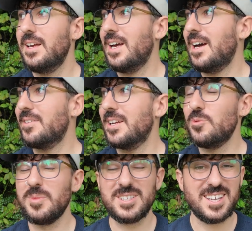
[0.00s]
having
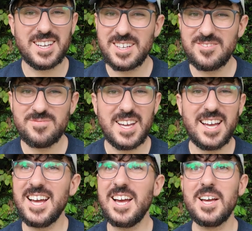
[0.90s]
almost like
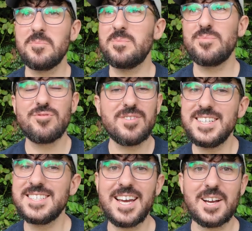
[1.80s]
a
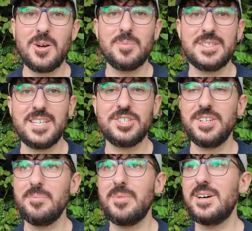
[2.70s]
preset
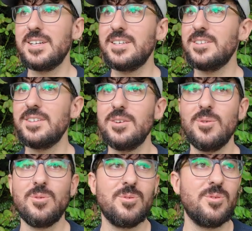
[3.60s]
composition in mind,
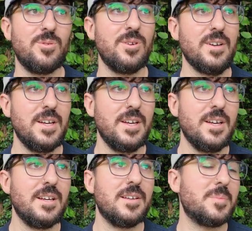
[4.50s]
or
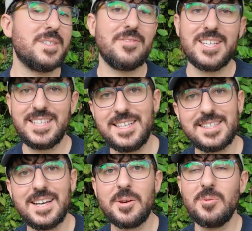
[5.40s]
a specific
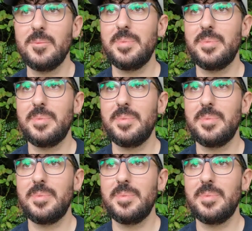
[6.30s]
detail you want